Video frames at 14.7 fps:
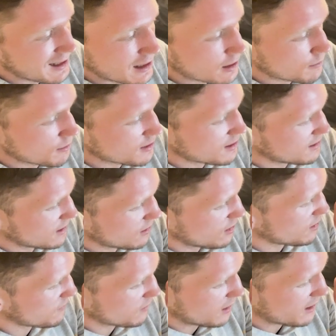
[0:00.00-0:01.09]
100% sell
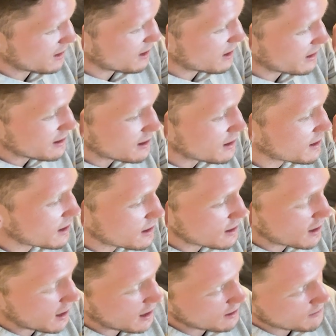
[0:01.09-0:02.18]
this for like
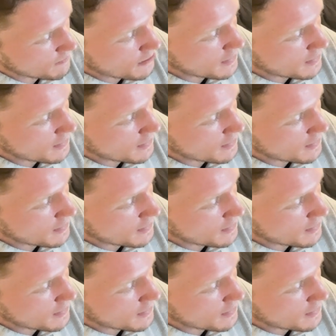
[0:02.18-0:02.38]
$19.99.